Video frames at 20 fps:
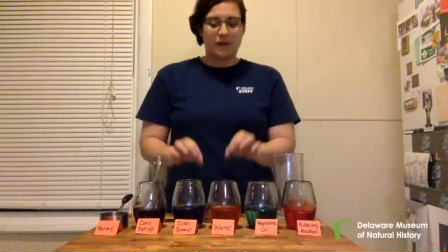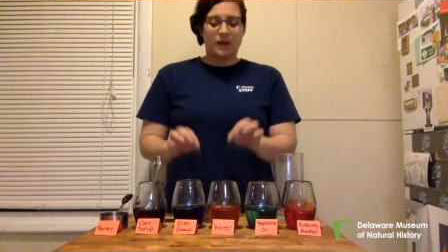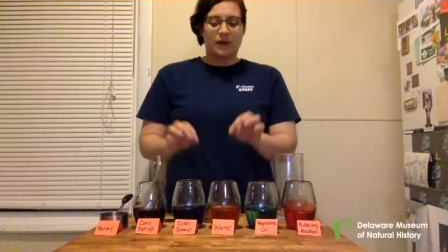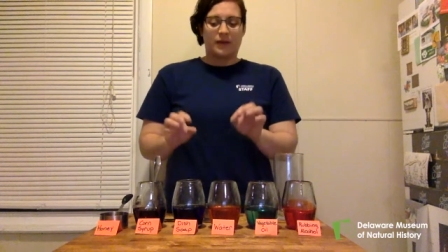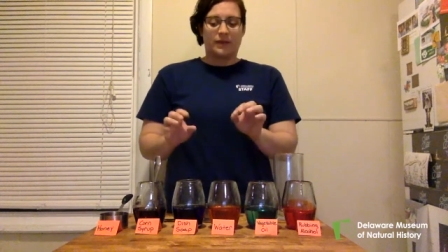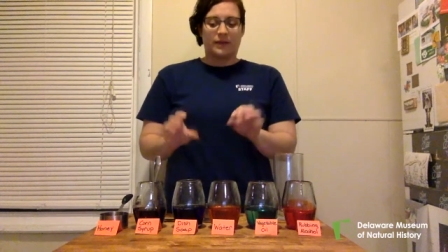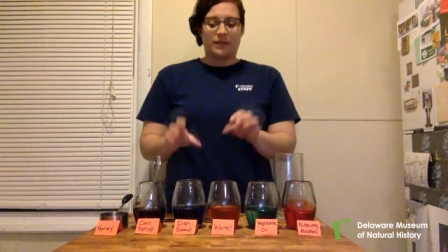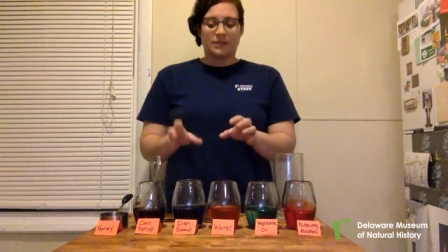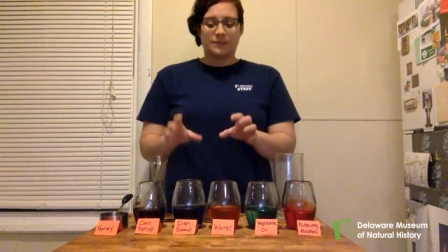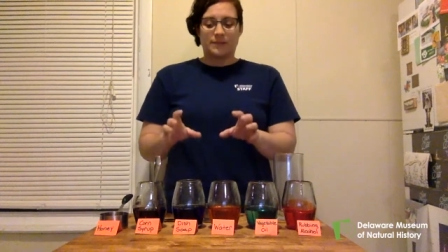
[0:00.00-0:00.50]

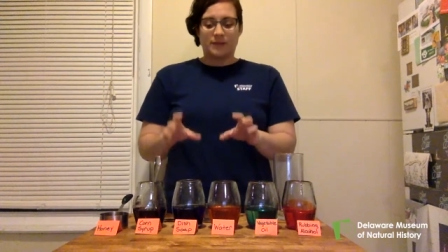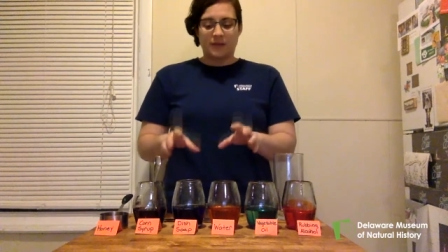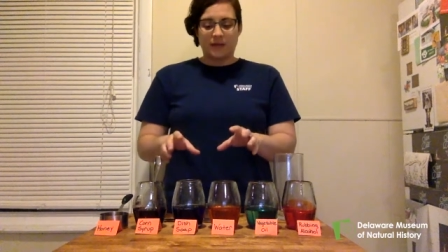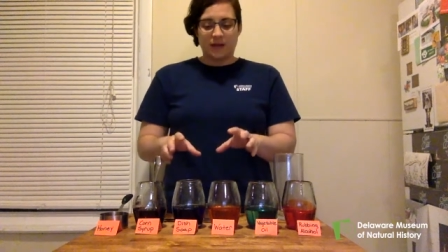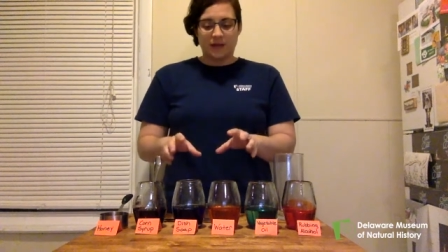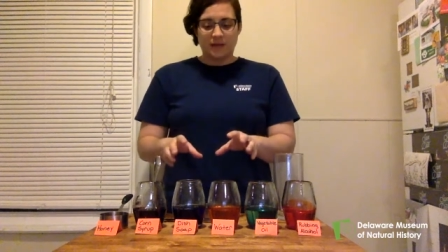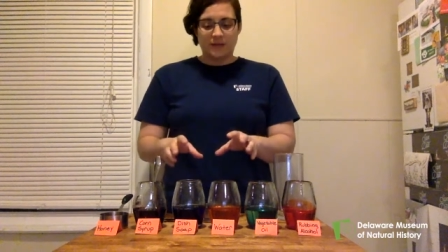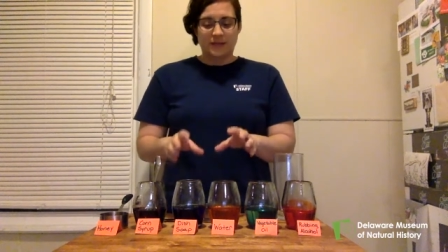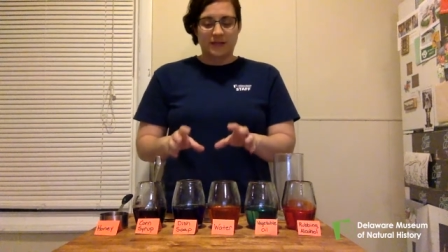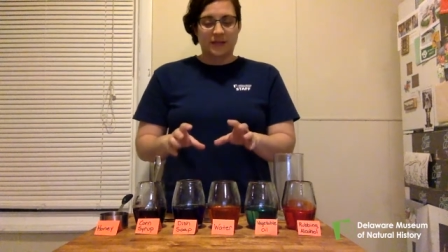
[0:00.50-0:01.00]
And that's
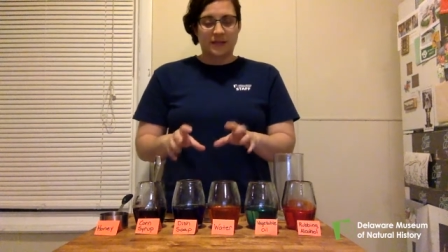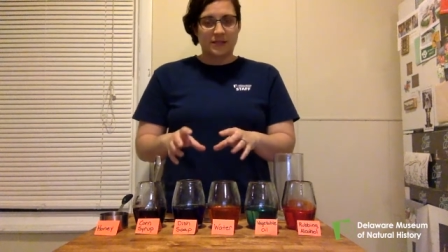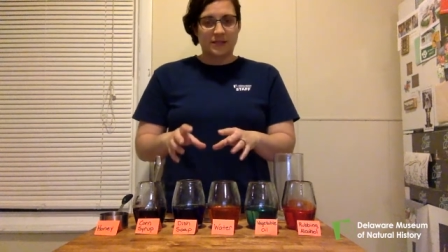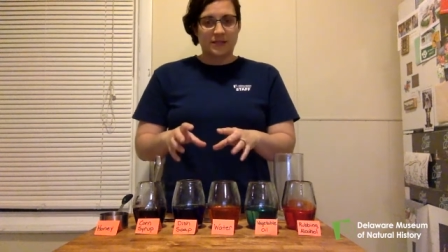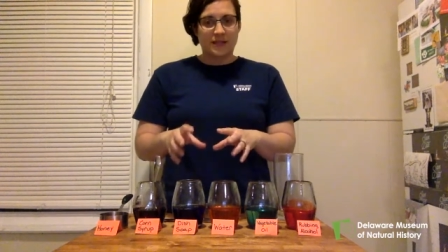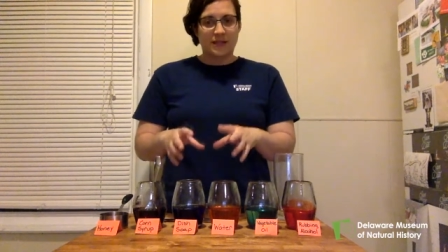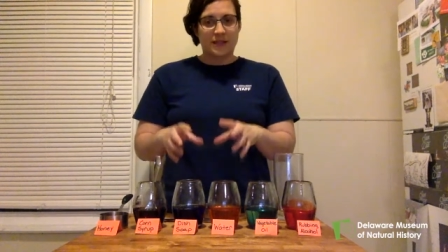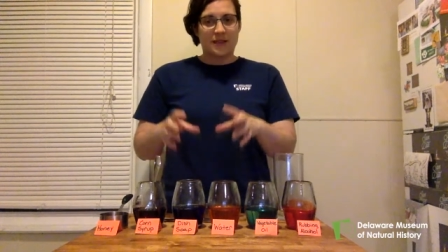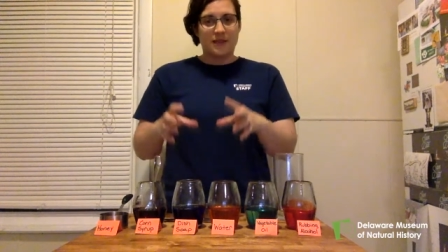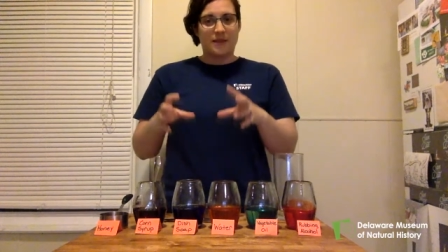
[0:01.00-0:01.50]
because, like I
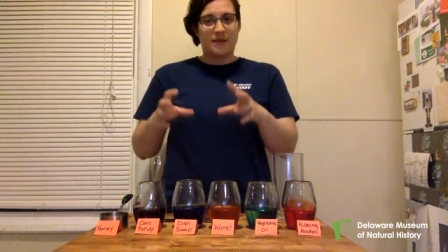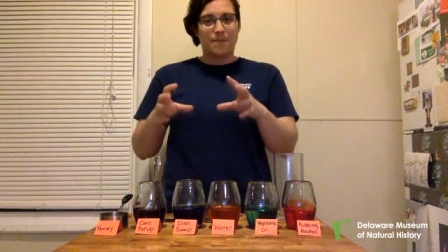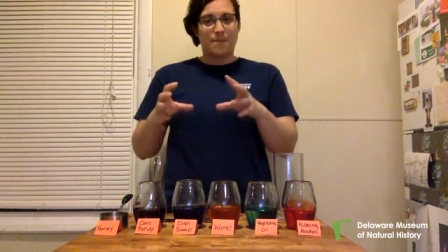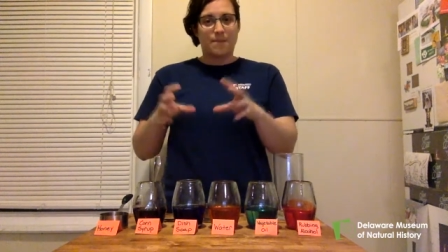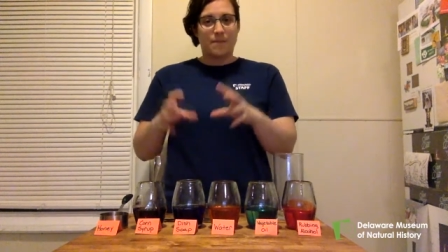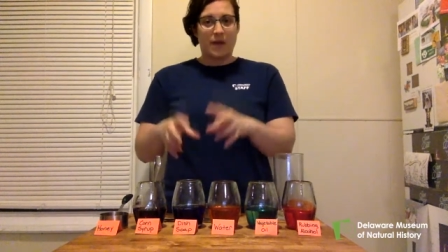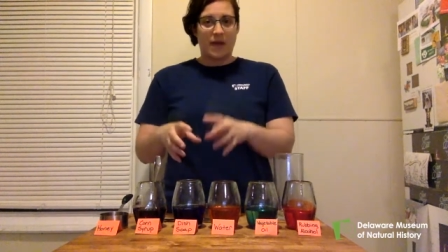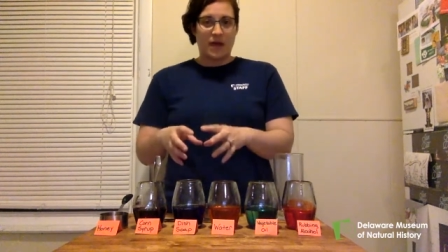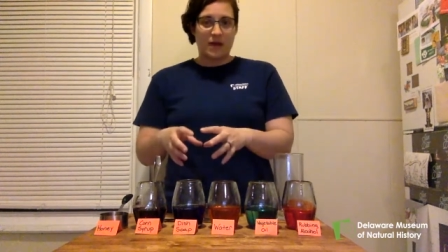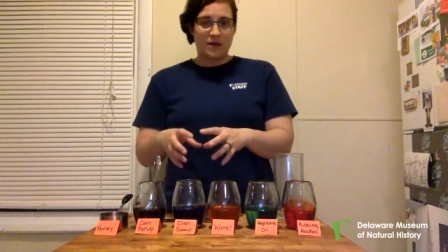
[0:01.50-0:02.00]
said, the
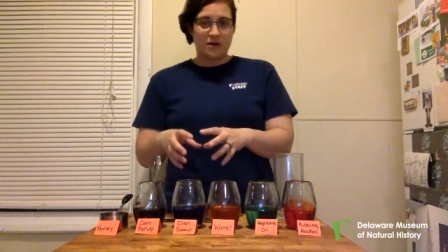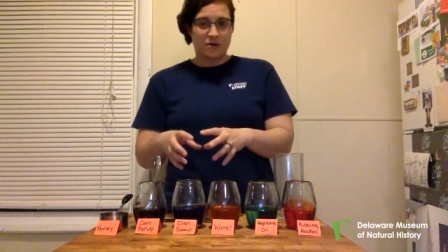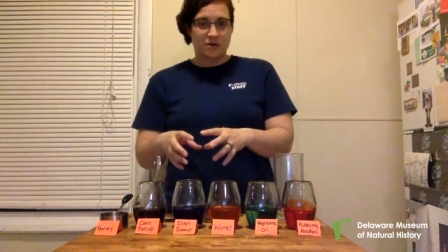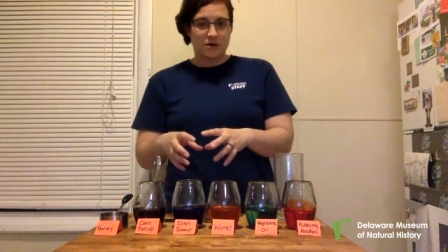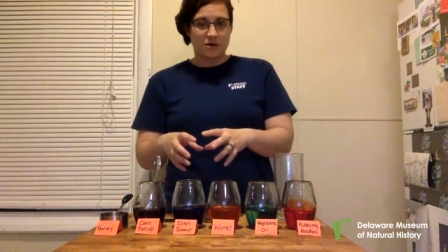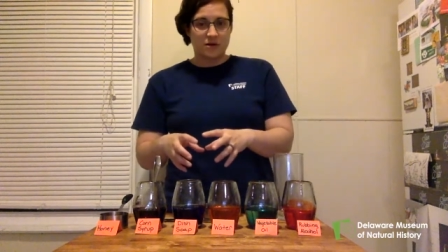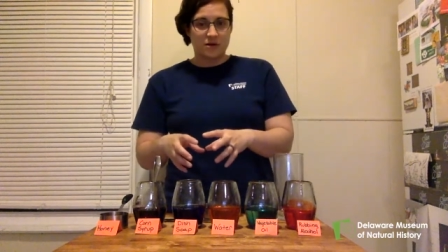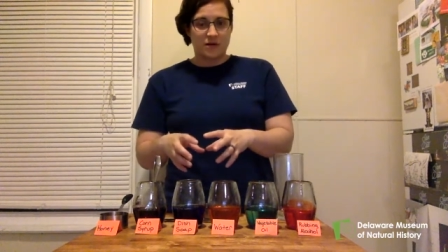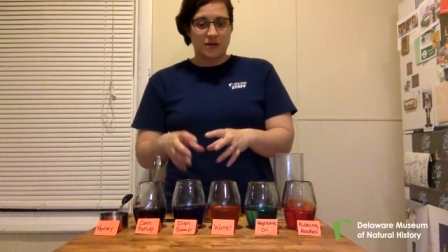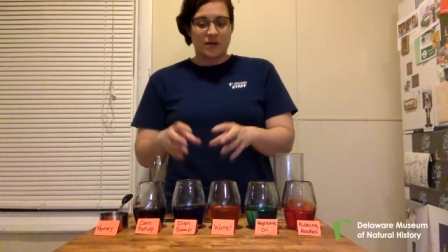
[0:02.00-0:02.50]

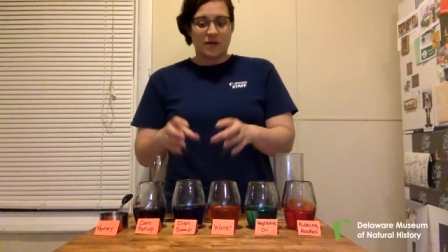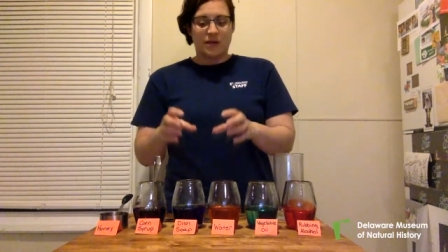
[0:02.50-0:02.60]
matter